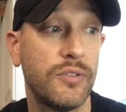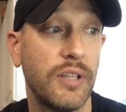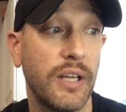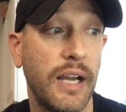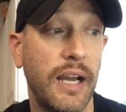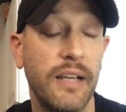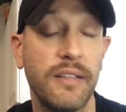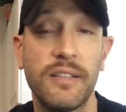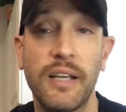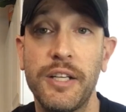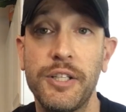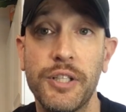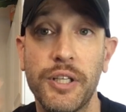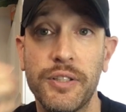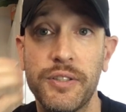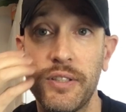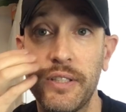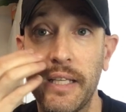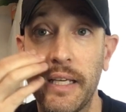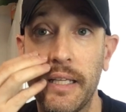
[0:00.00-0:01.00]
The guys I
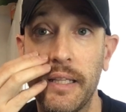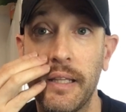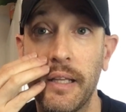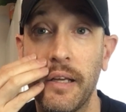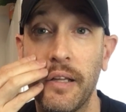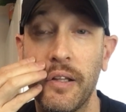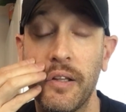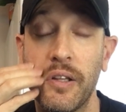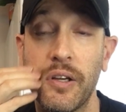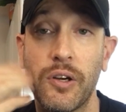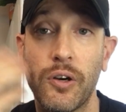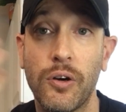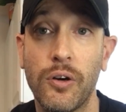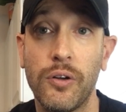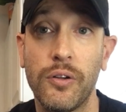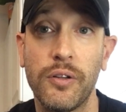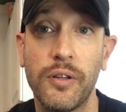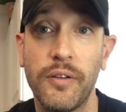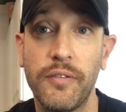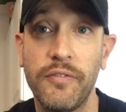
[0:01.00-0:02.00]
just did, the
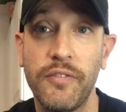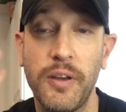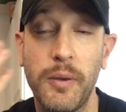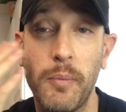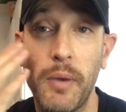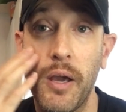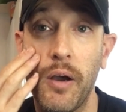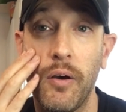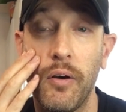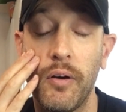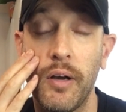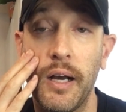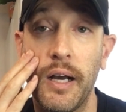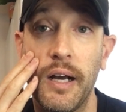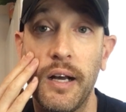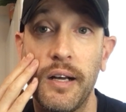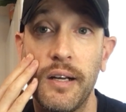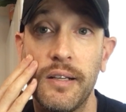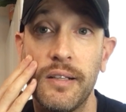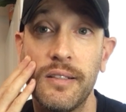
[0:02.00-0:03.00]
girl, the
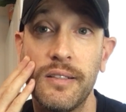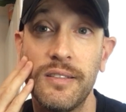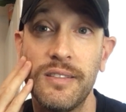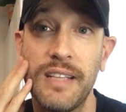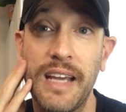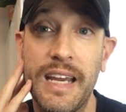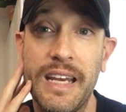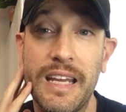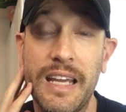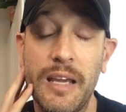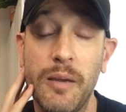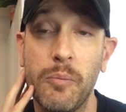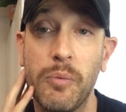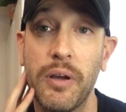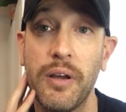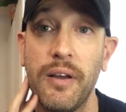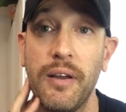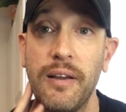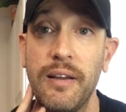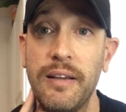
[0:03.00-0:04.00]
female, Zainib,
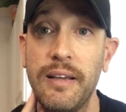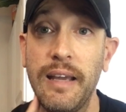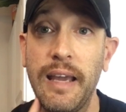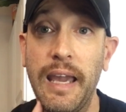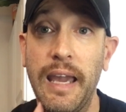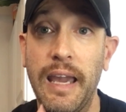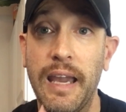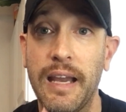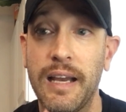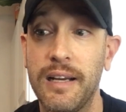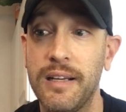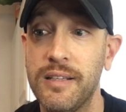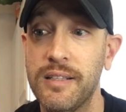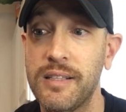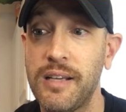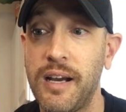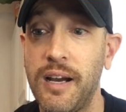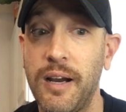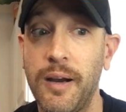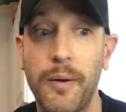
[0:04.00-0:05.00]
and
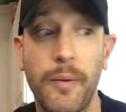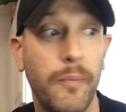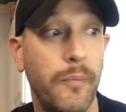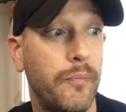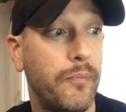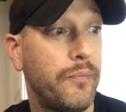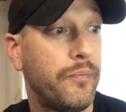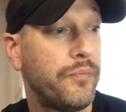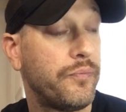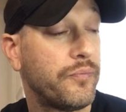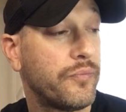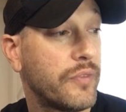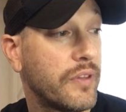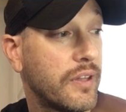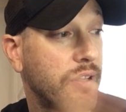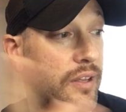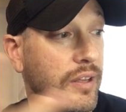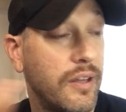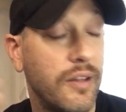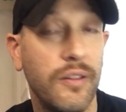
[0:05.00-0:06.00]
a
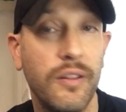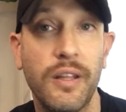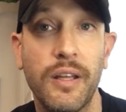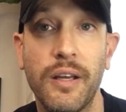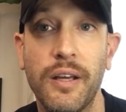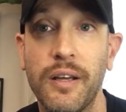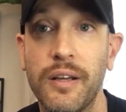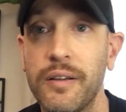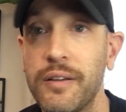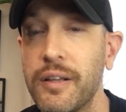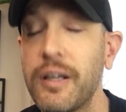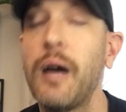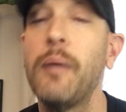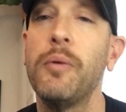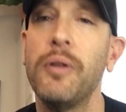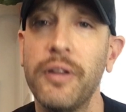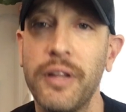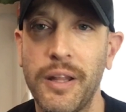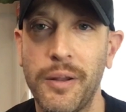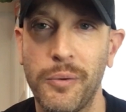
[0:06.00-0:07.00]
couple
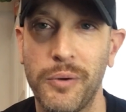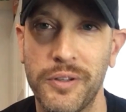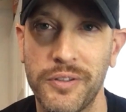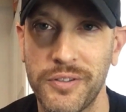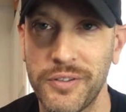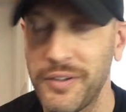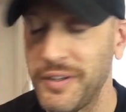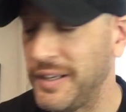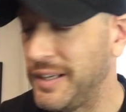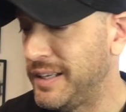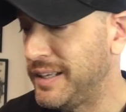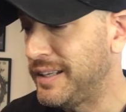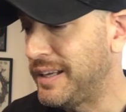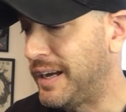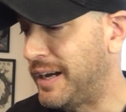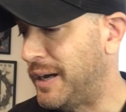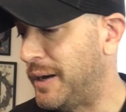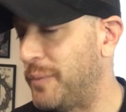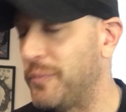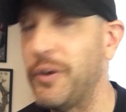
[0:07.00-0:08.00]
of the other ones.
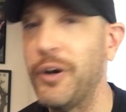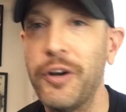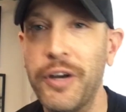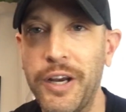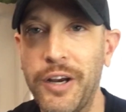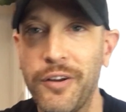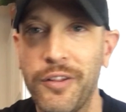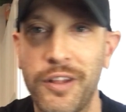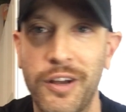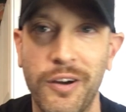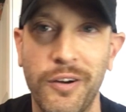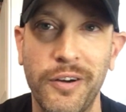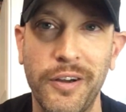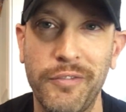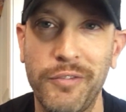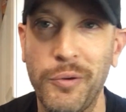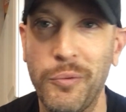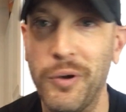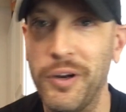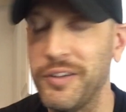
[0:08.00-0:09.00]
They're here, though, if
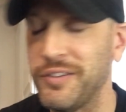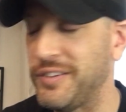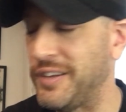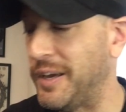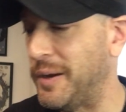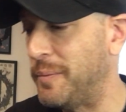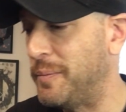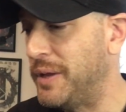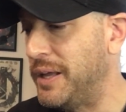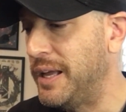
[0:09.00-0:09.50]
you want to see them.